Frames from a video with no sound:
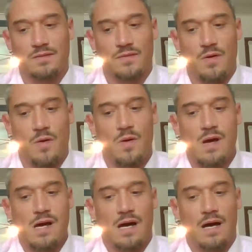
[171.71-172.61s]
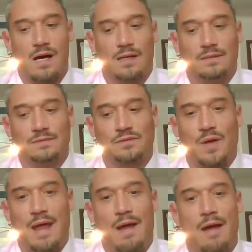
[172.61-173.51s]
So
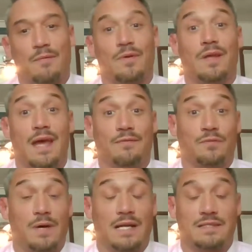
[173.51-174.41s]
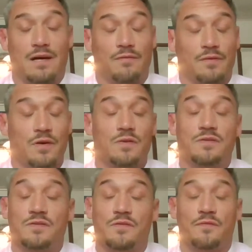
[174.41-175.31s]
I really have to watch out for those two.